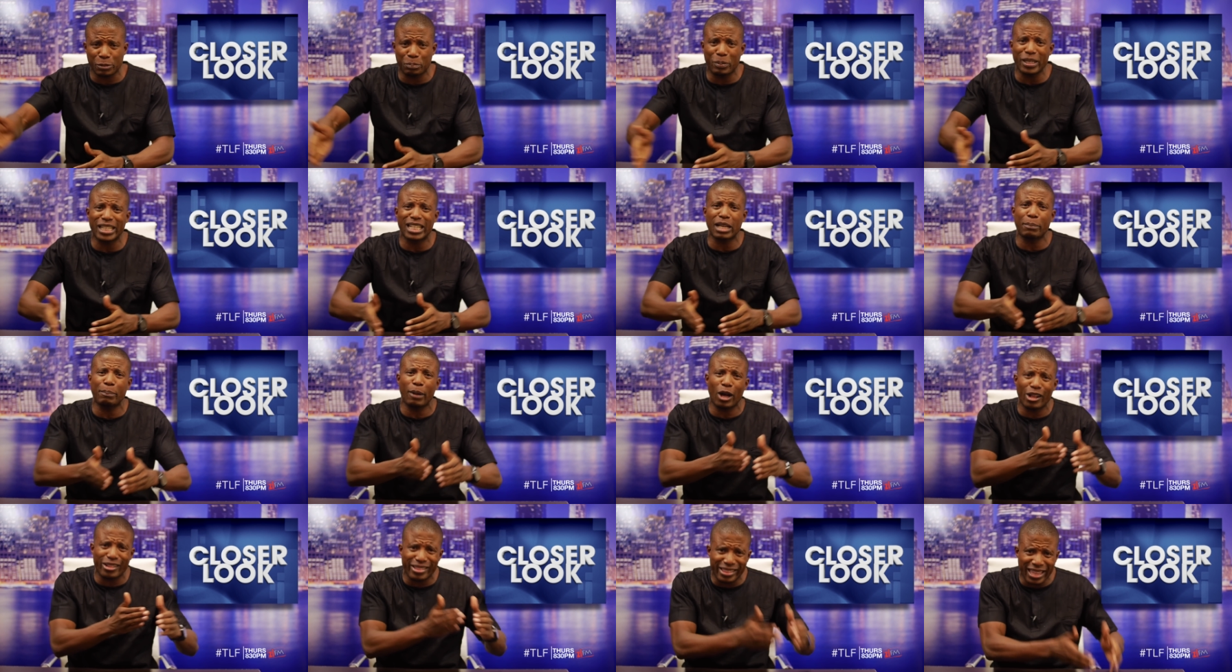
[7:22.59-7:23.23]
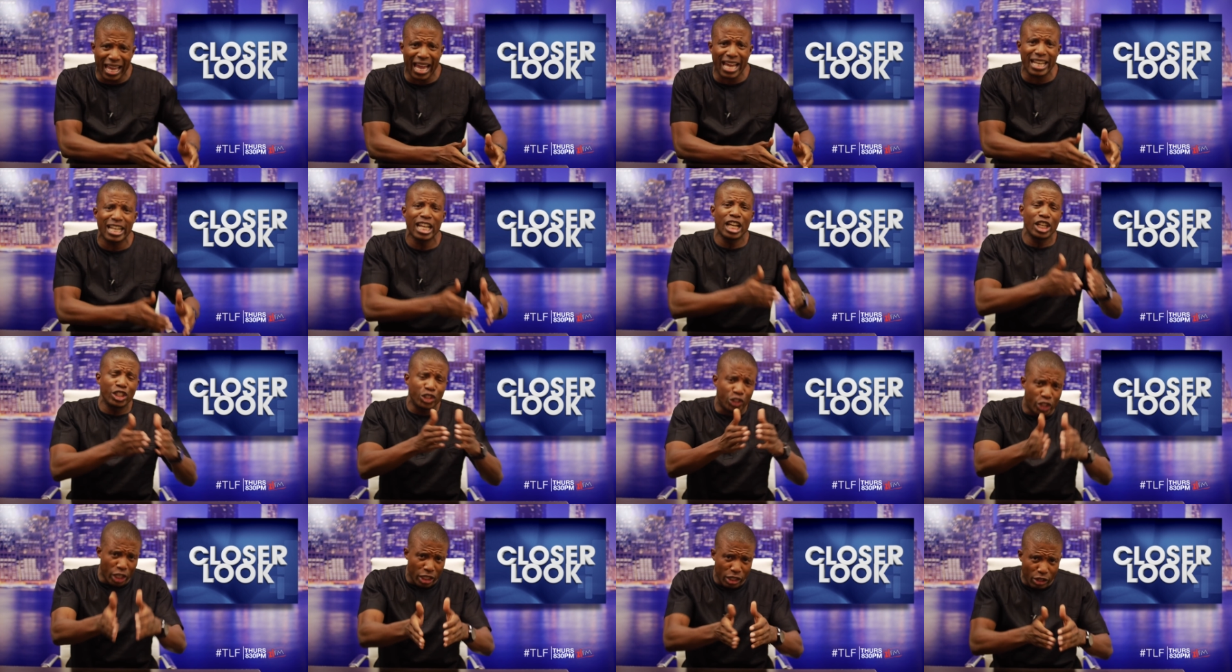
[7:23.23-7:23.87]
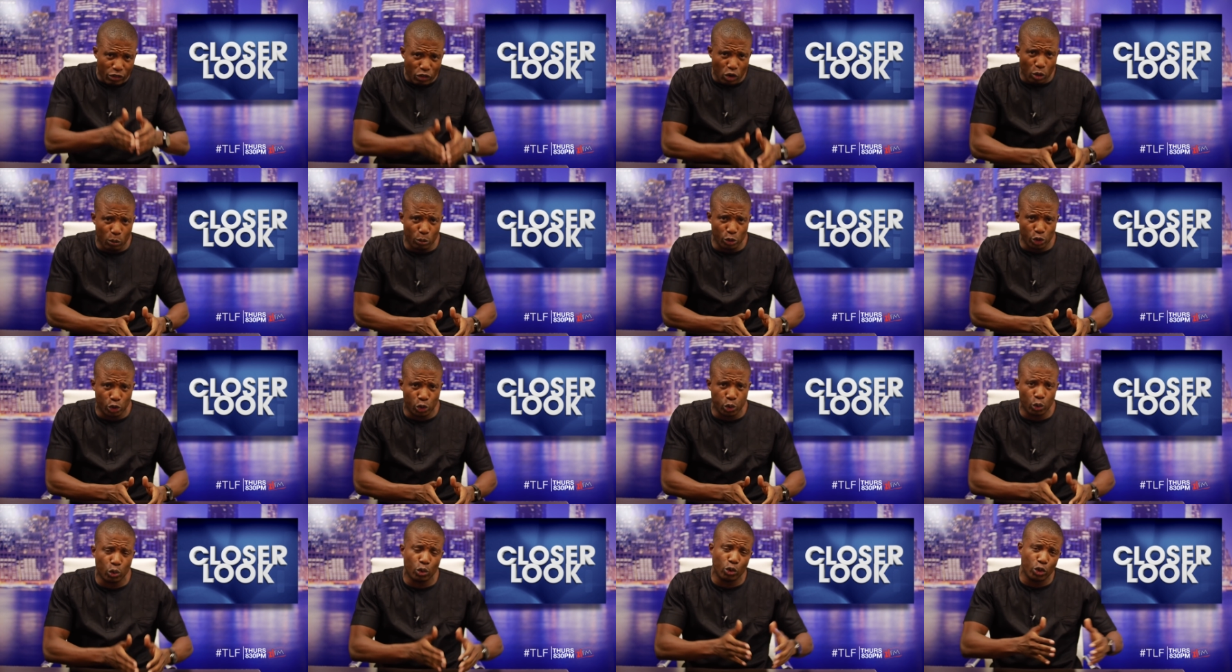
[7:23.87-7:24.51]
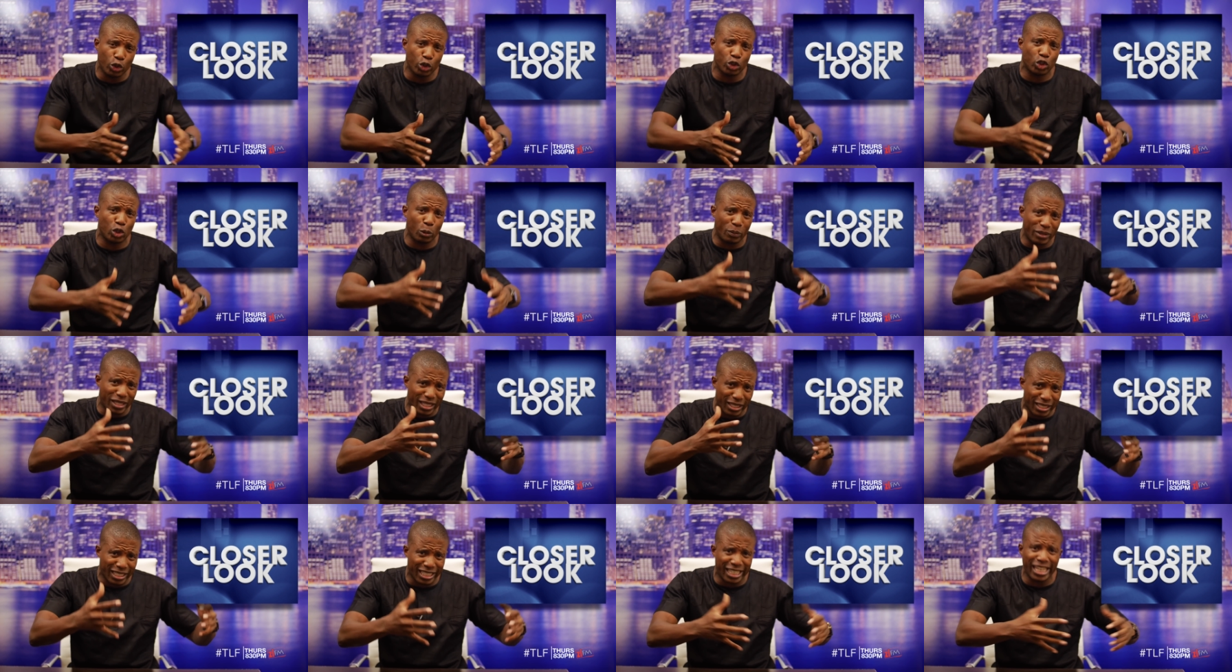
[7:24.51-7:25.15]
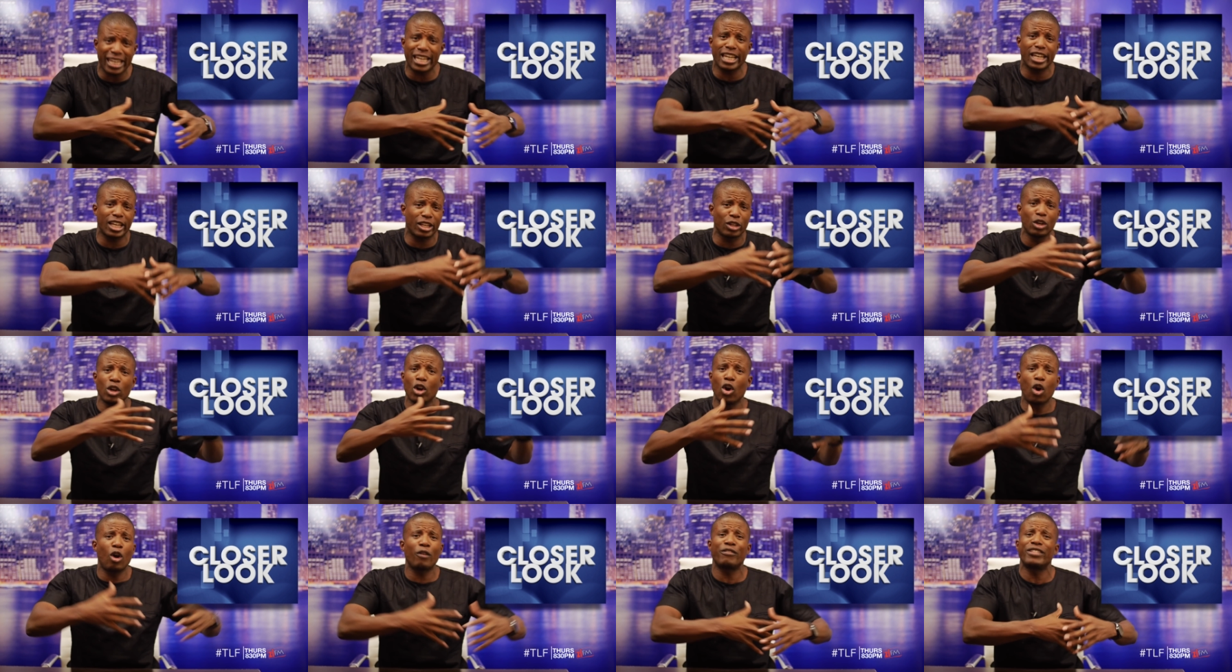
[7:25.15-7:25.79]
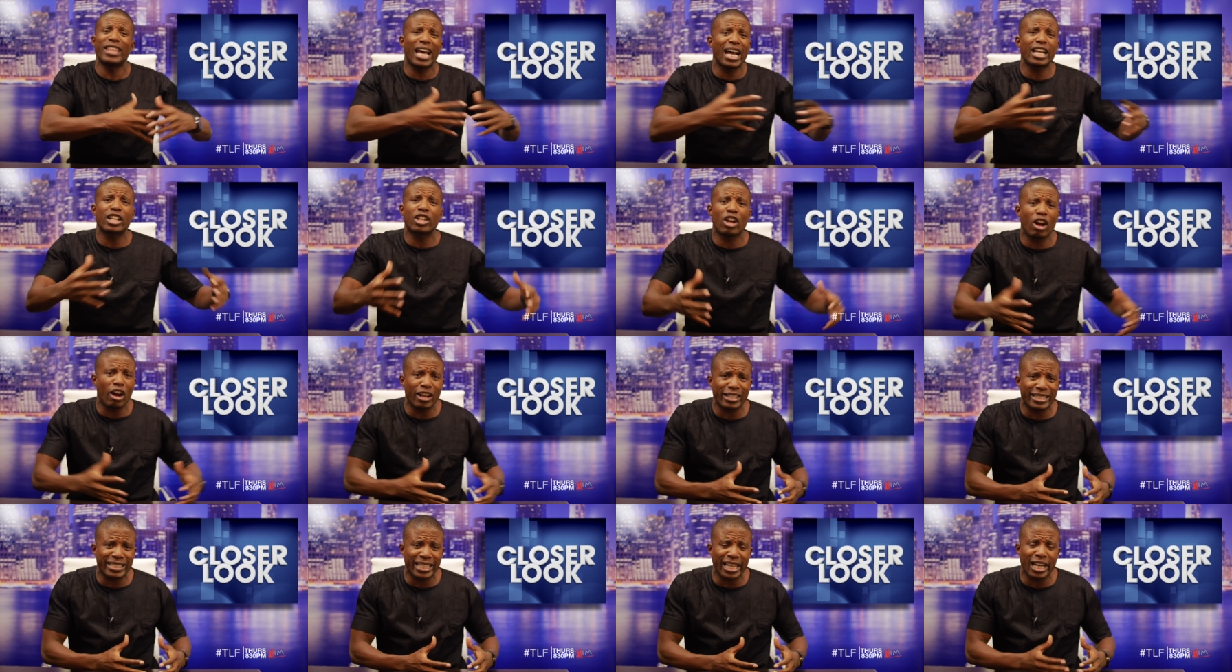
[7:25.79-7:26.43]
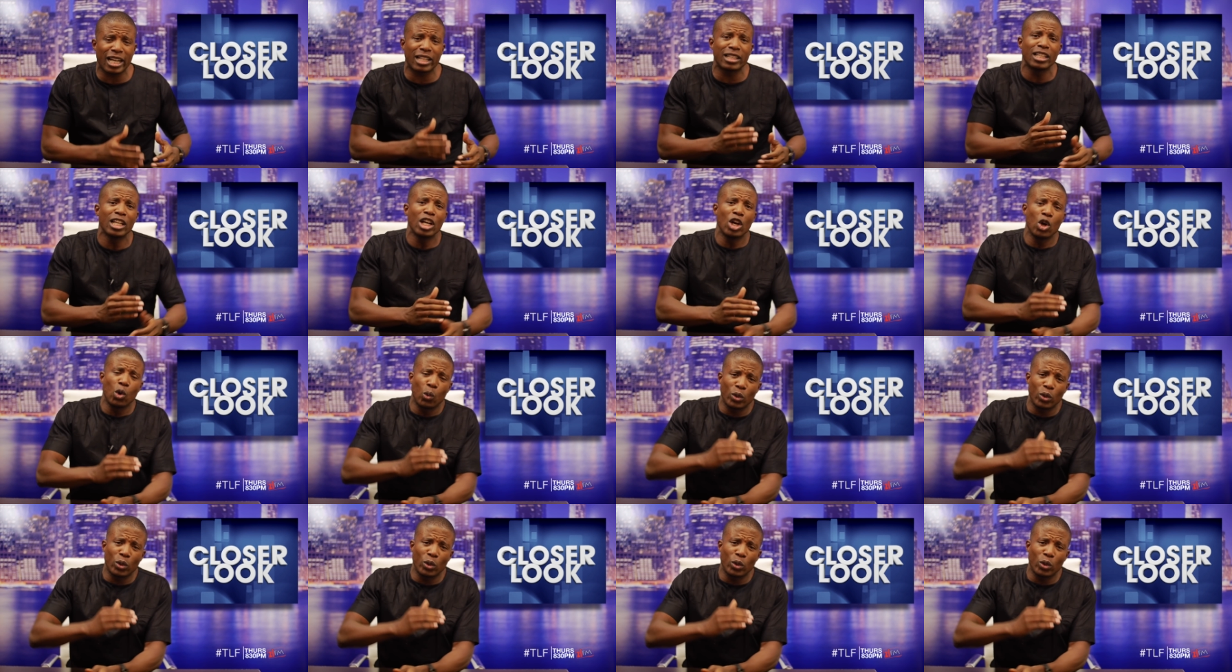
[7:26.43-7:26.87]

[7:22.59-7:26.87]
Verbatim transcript: Speak about that. General Mujuru used to be the king of that cartel